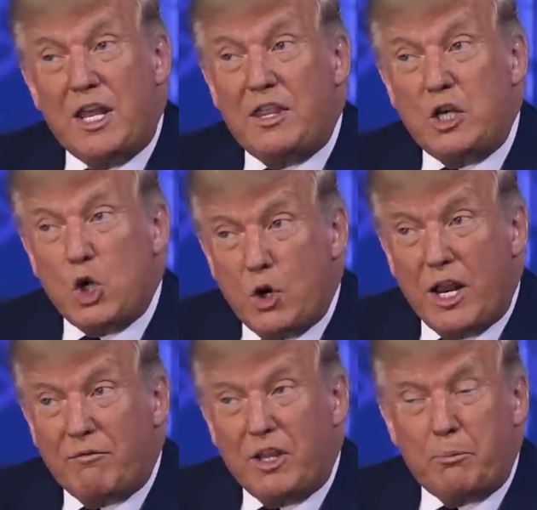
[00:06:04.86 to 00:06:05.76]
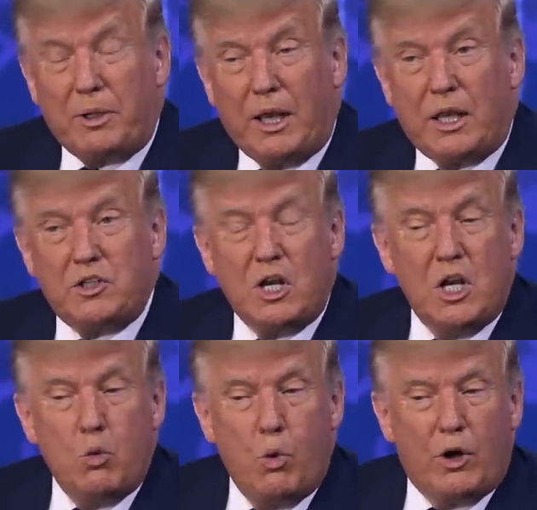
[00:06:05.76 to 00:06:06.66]
and they don't have their plans.
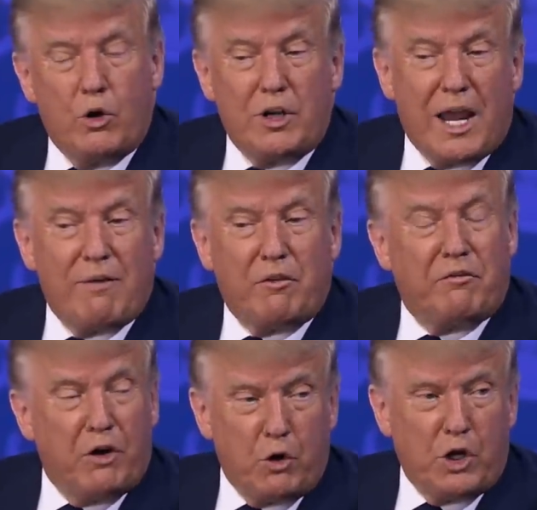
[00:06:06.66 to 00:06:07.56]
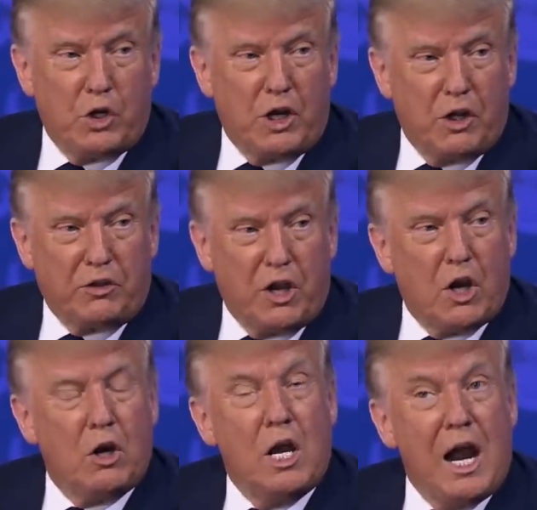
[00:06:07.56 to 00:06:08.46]
We're going to have a very good health
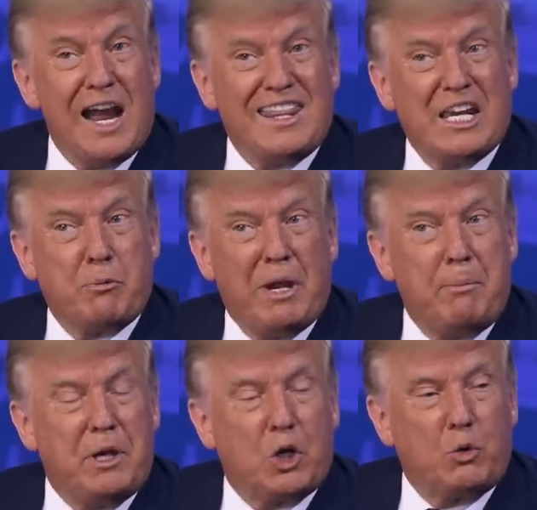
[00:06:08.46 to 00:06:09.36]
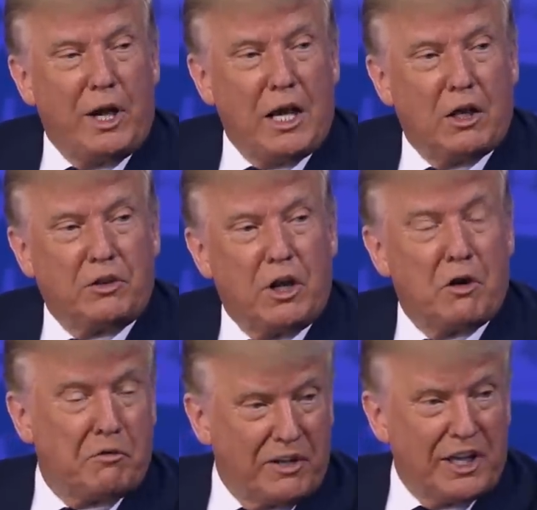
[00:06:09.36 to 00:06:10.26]
care, I think maybe a great health
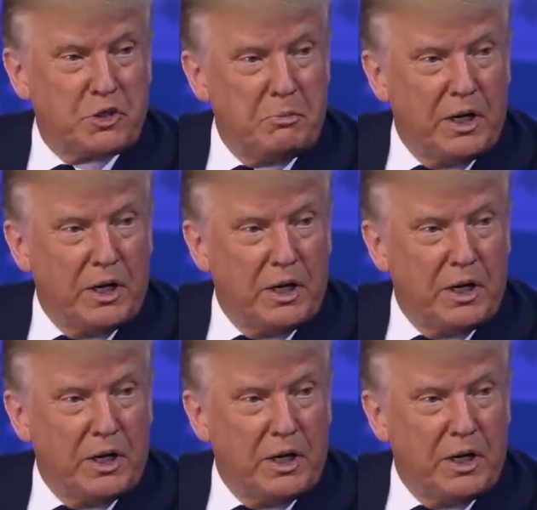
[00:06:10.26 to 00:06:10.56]
care for less